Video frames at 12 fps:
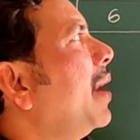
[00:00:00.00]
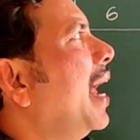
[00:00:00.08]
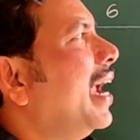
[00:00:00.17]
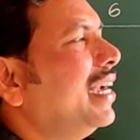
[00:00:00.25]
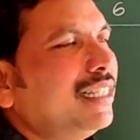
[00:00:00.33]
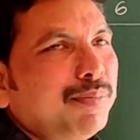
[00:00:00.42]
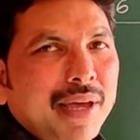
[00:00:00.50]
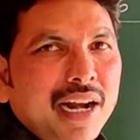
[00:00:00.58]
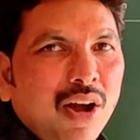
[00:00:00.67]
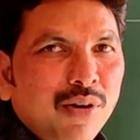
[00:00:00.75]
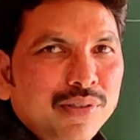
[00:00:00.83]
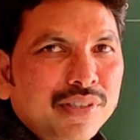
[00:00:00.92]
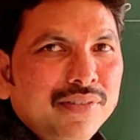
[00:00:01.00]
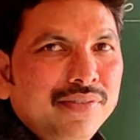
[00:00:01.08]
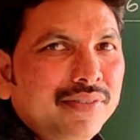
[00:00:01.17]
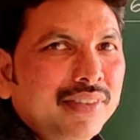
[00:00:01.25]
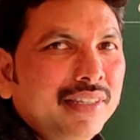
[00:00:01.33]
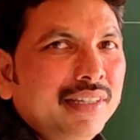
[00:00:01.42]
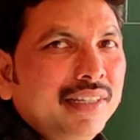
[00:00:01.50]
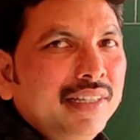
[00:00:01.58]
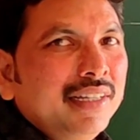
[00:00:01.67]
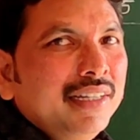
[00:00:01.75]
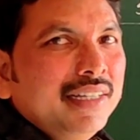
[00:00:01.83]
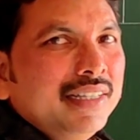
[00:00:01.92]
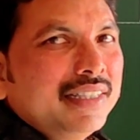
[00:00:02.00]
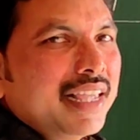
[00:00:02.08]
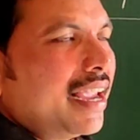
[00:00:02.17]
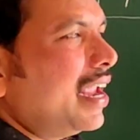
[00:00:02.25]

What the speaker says: plants per house. See